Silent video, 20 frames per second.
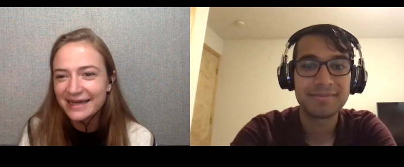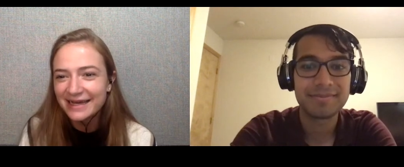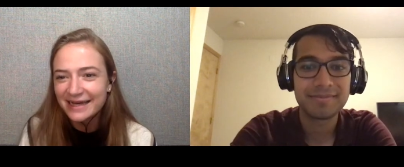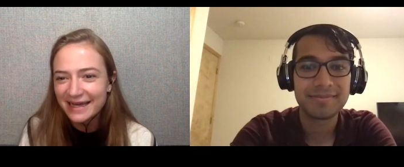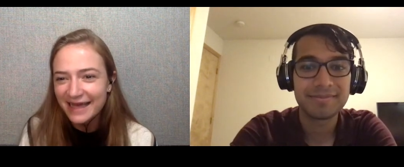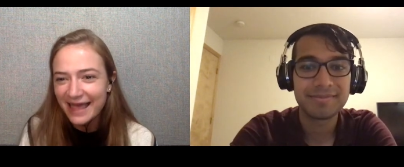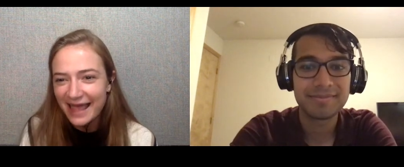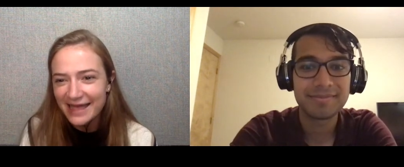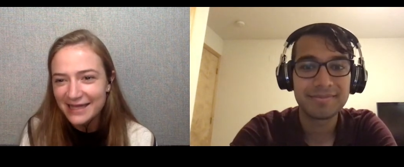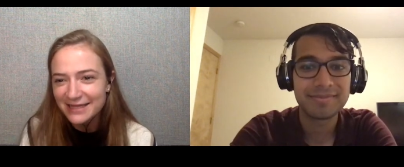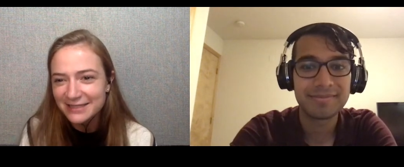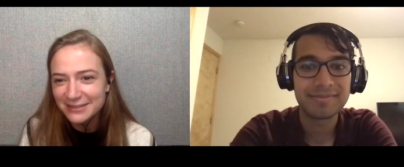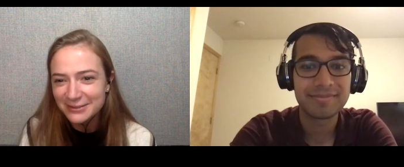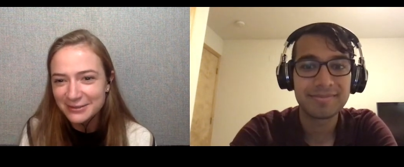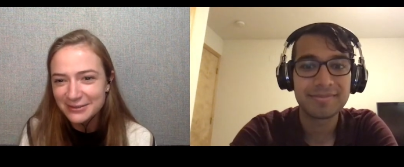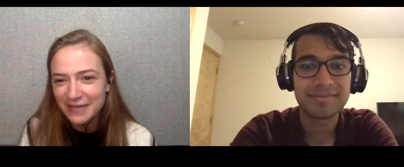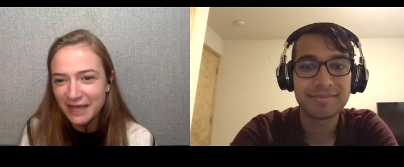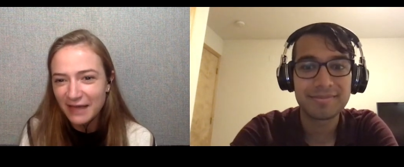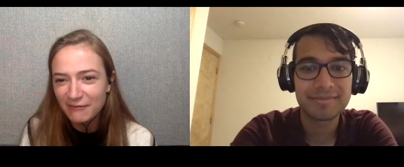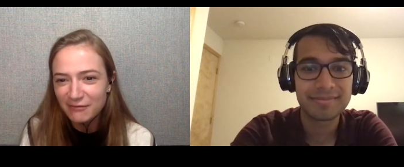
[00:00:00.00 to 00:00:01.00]
Speaker 1: answer type
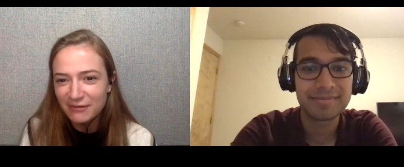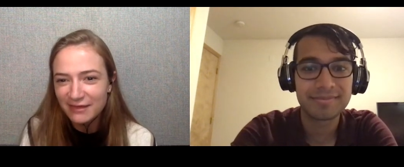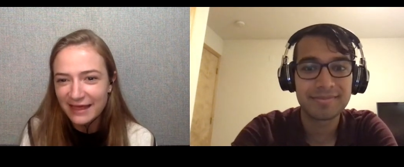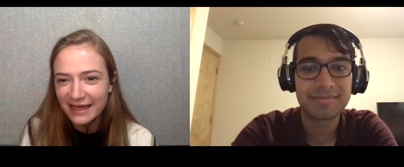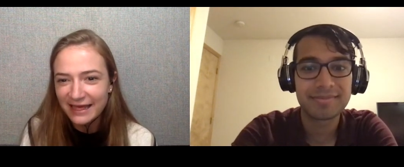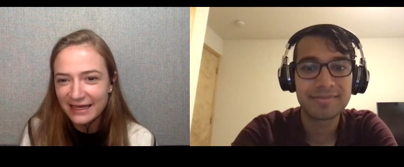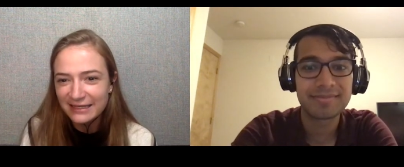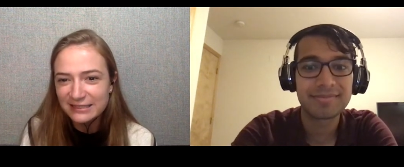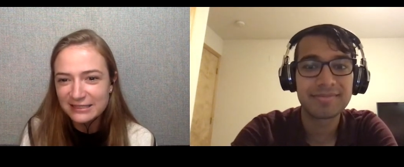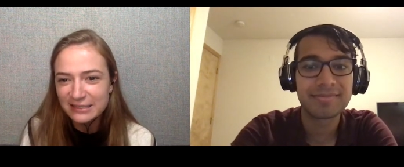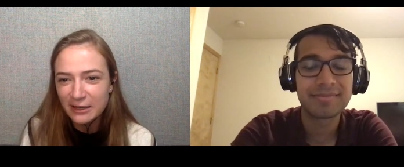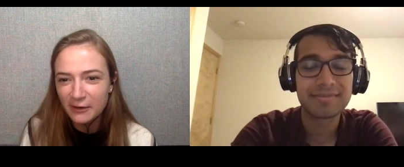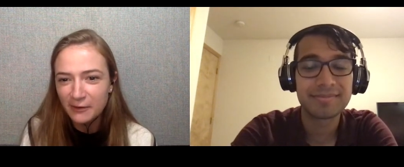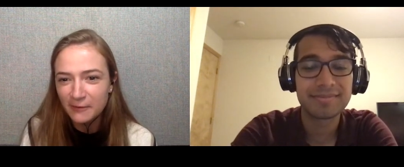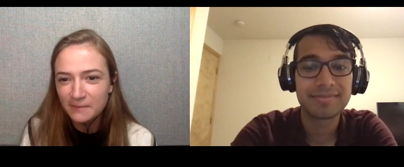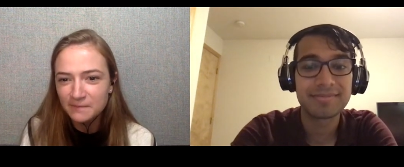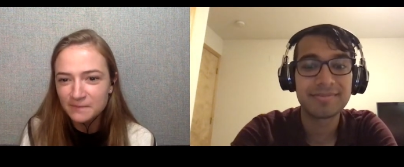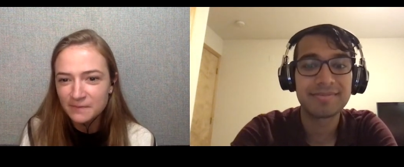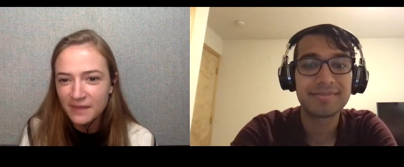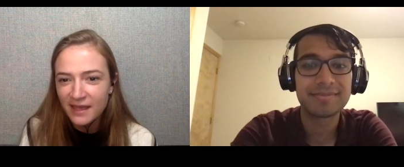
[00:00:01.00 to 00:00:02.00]
thing. So
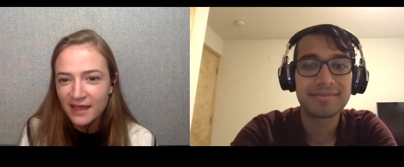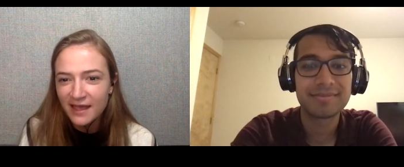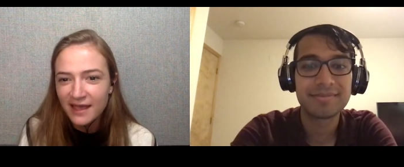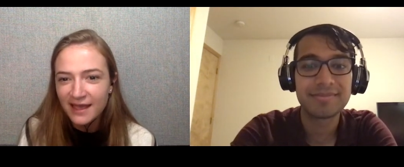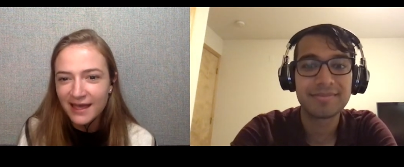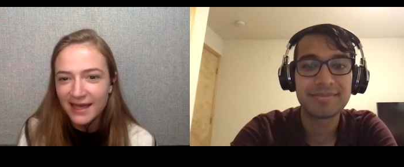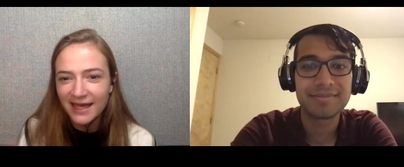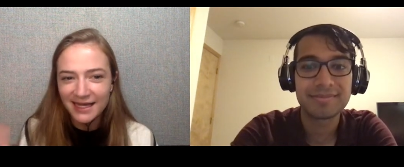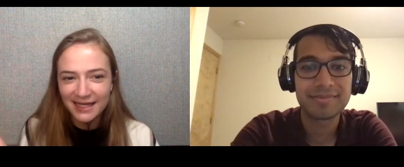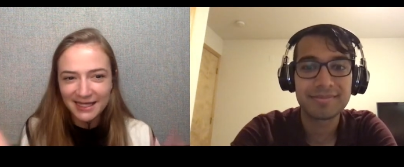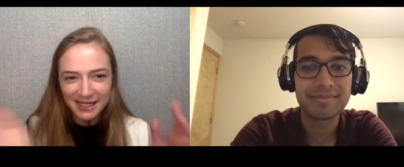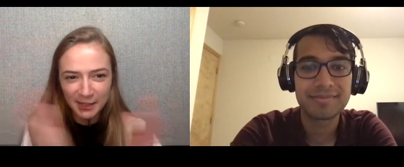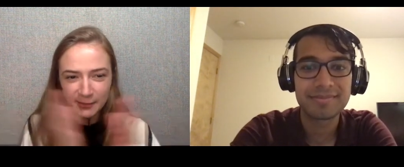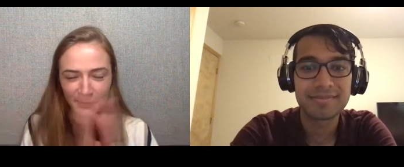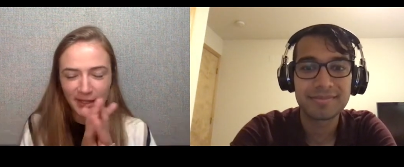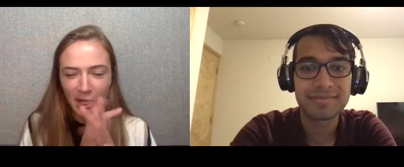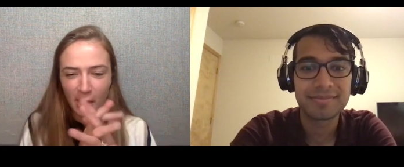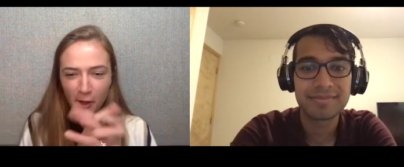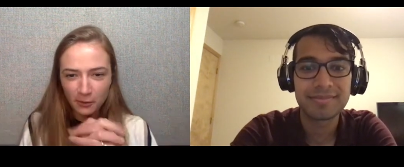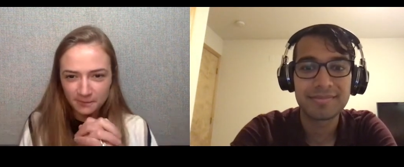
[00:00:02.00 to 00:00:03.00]
here we go.
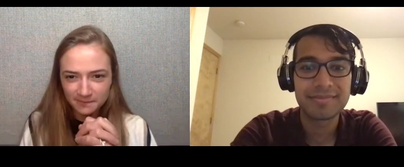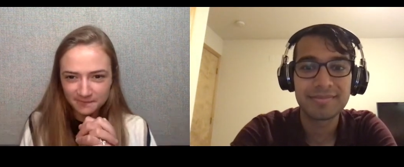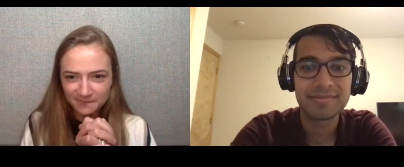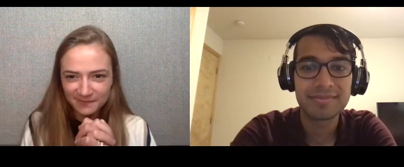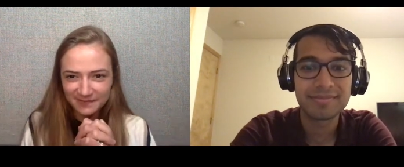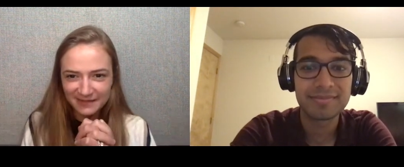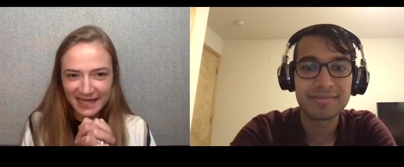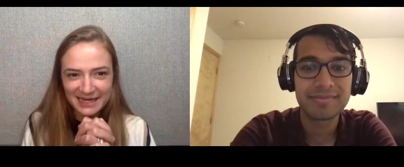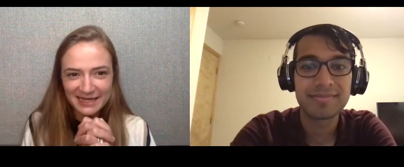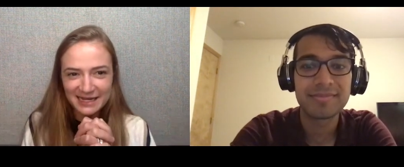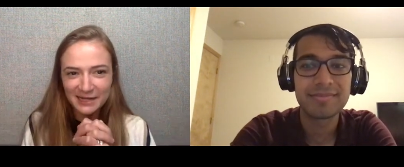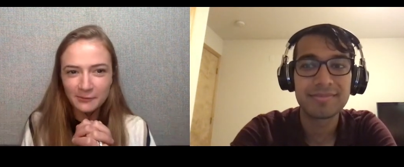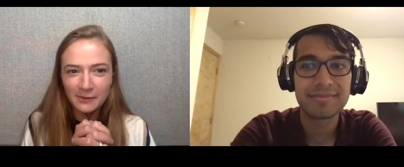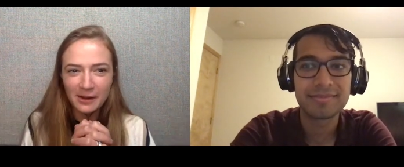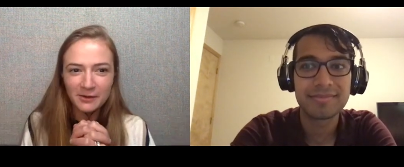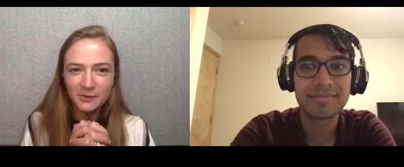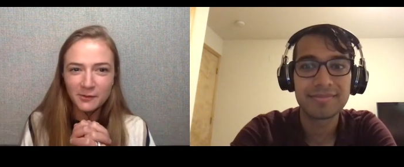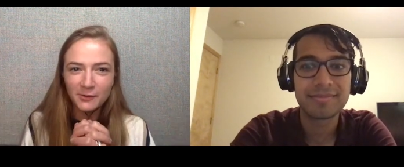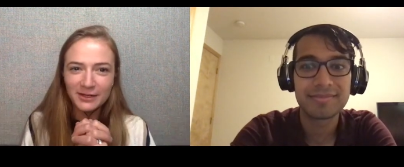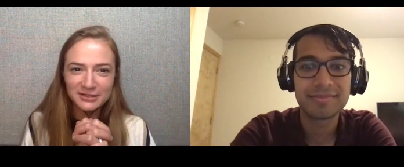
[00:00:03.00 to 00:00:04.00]
Lightning round of
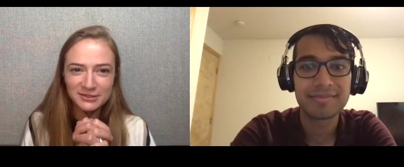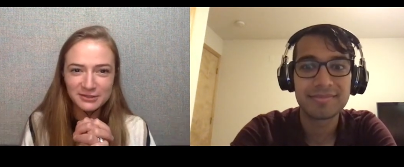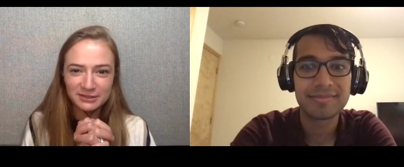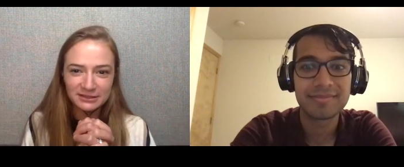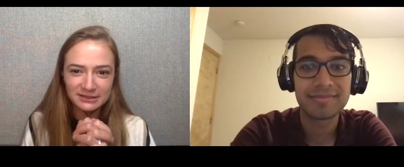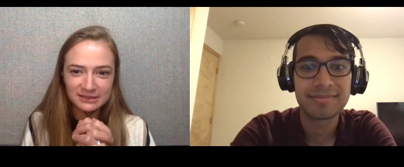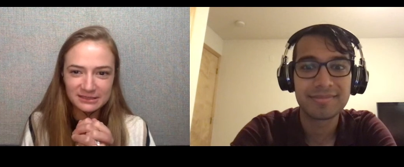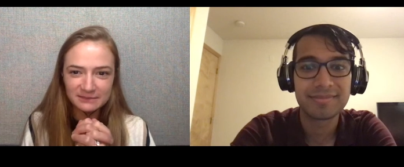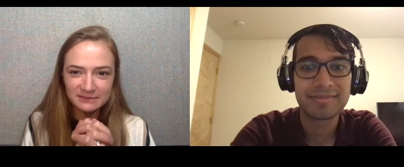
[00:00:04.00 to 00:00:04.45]
questions.